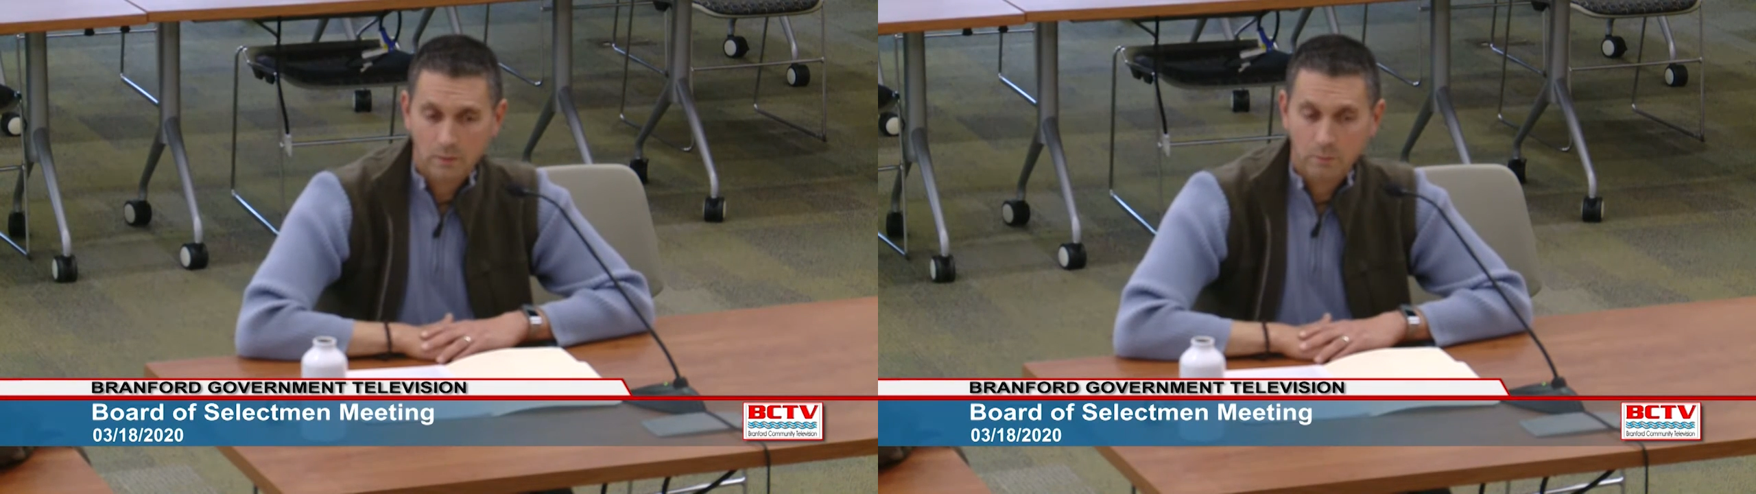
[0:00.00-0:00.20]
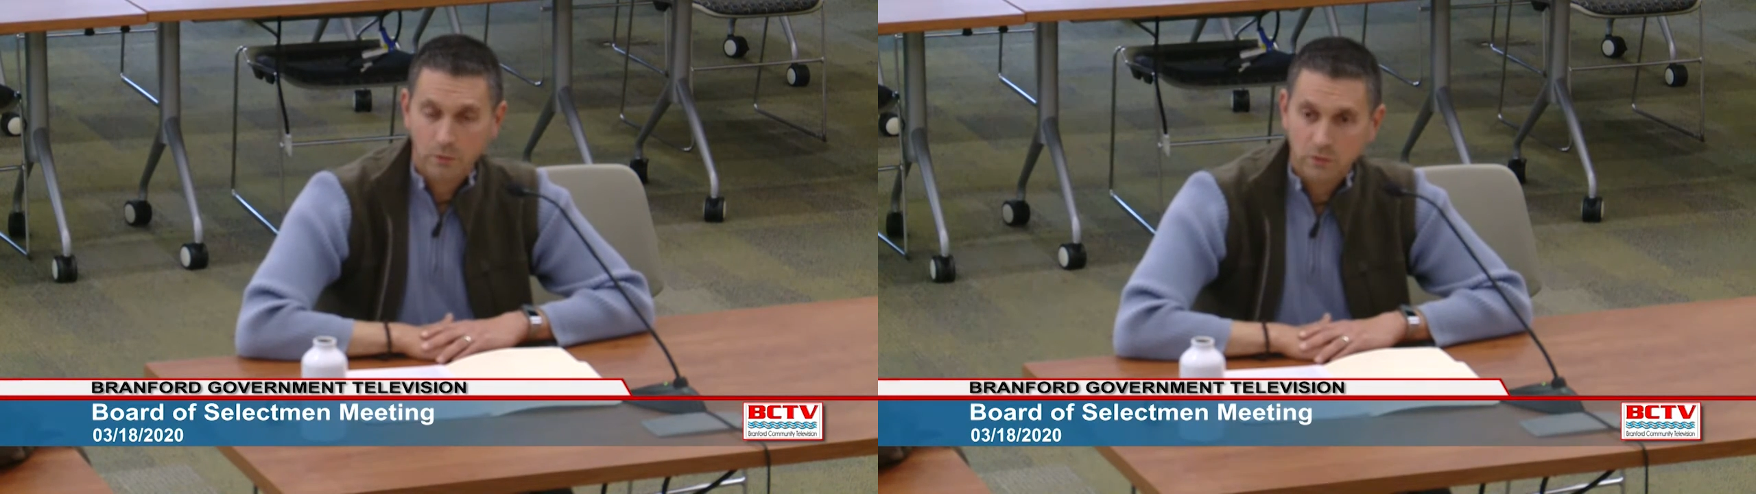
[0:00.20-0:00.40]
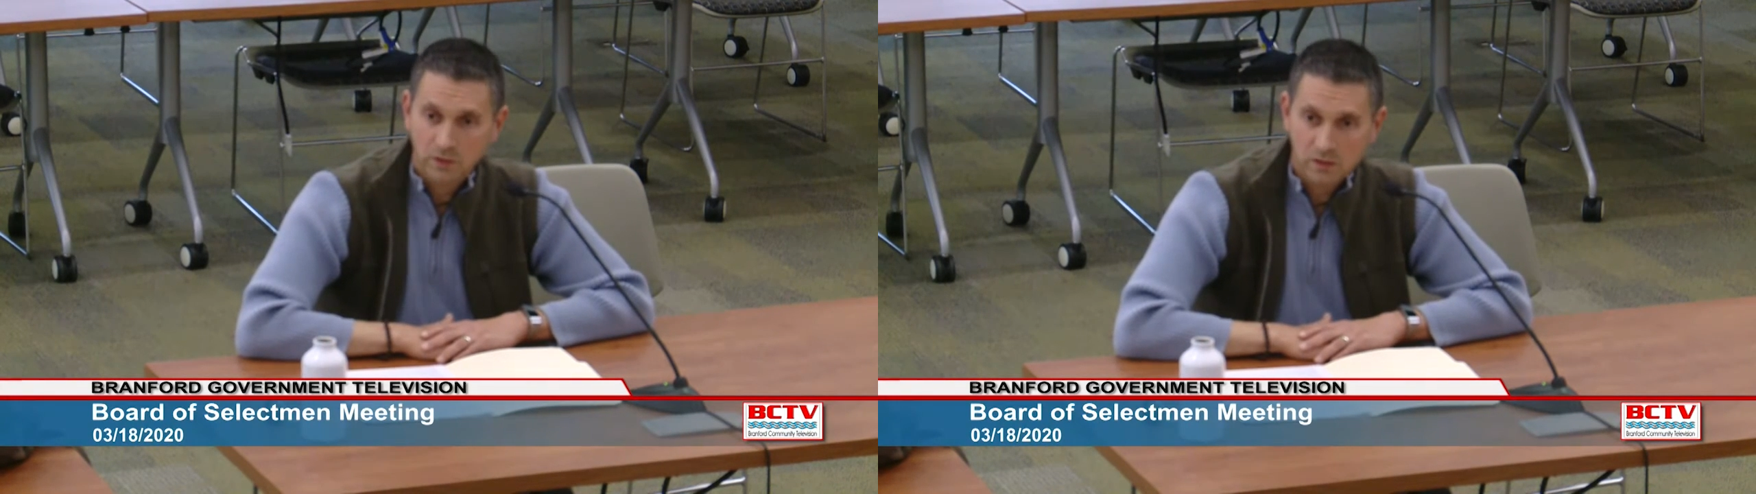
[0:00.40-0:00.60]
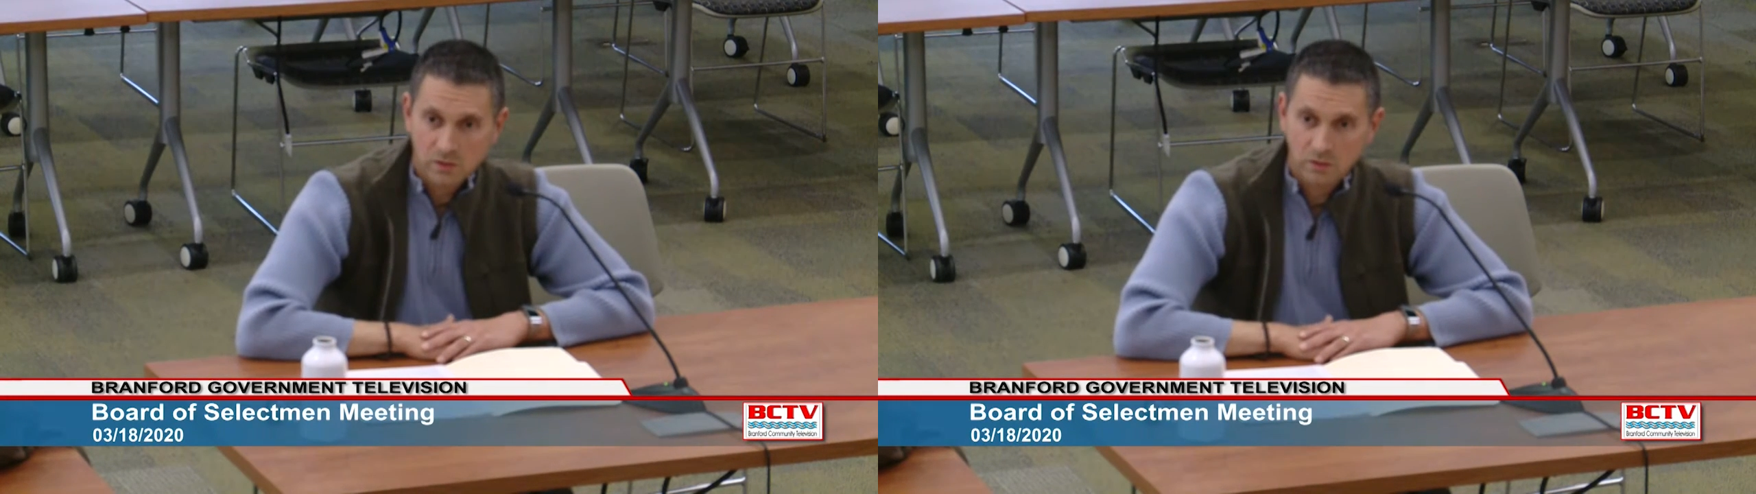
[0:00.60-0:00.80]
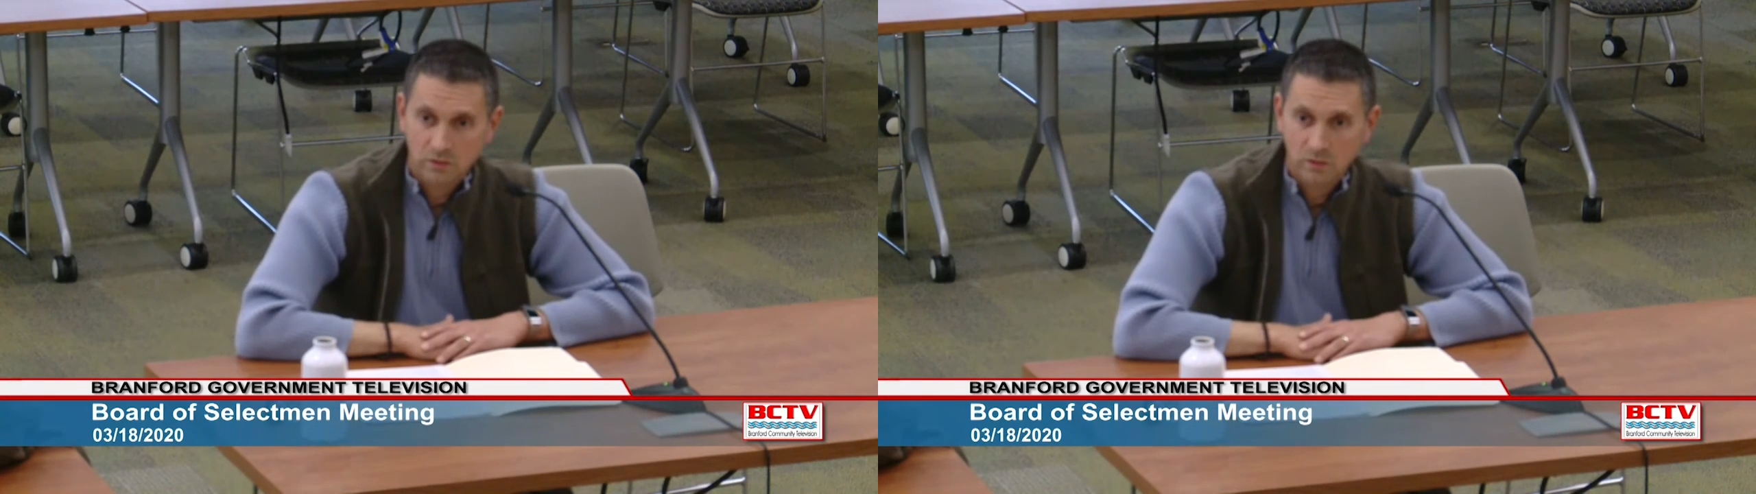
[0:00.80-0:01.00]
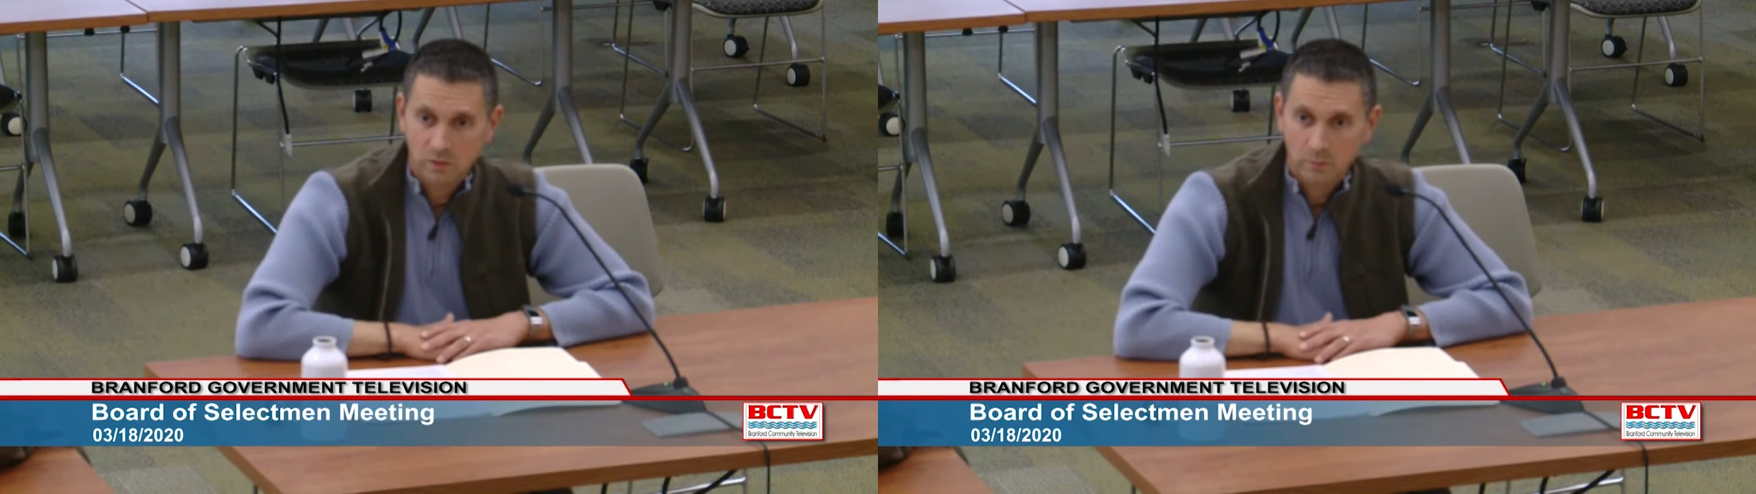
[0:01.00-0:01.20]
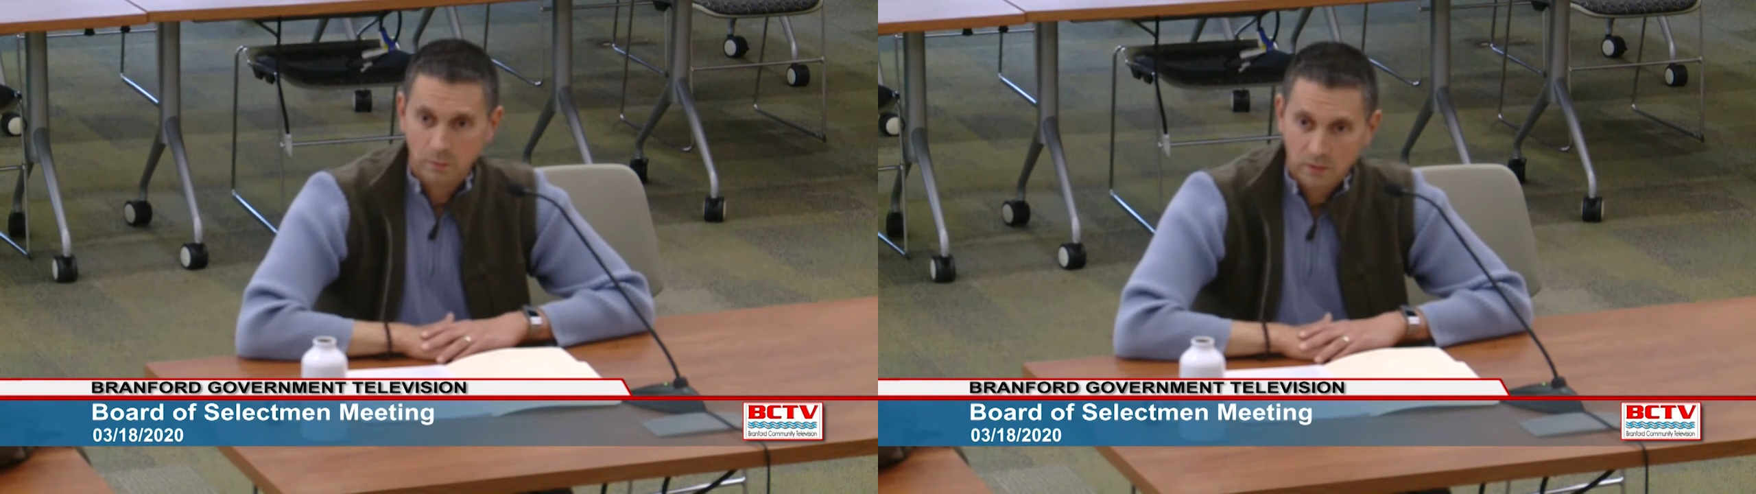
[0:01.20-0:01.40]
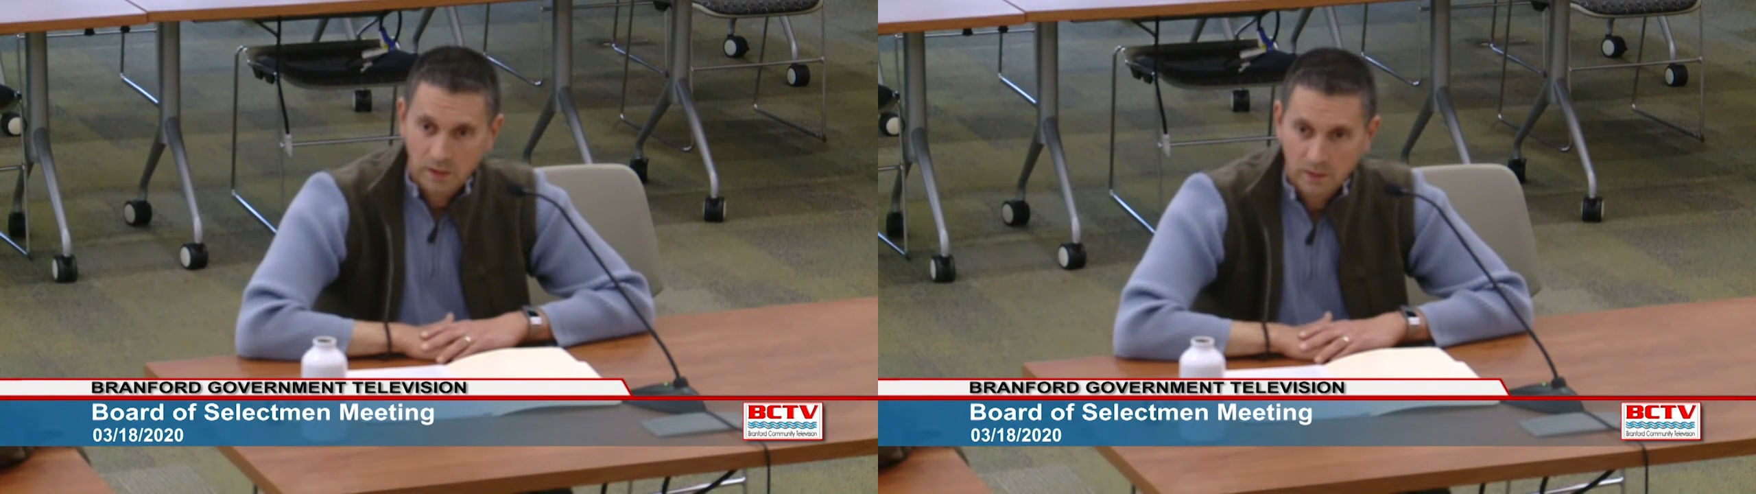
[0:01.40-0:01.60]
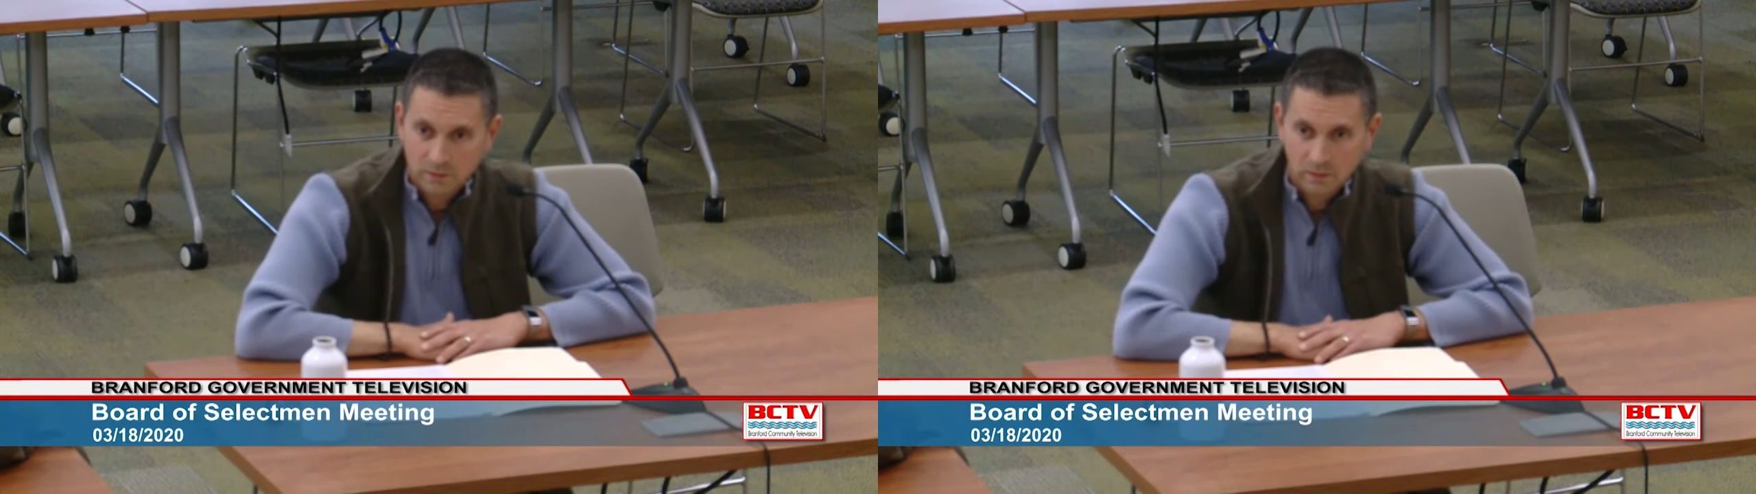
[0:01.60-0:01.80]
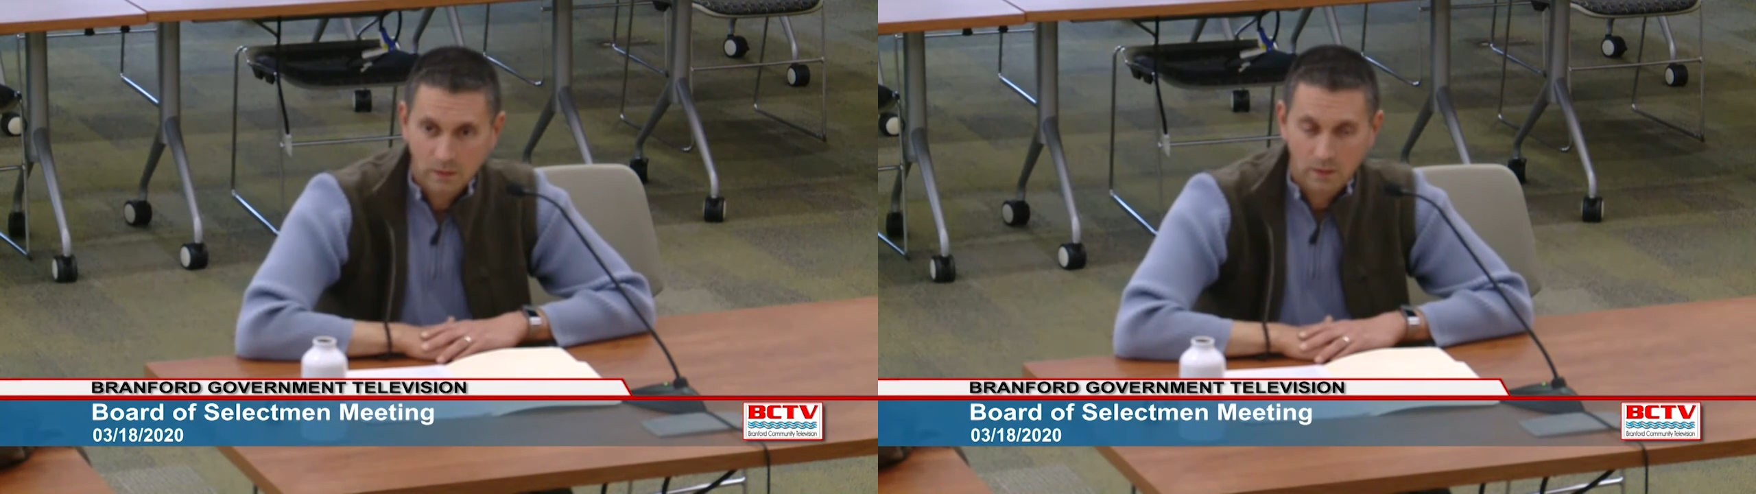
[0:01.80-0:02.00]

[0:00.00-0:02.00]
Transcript: procedures to protect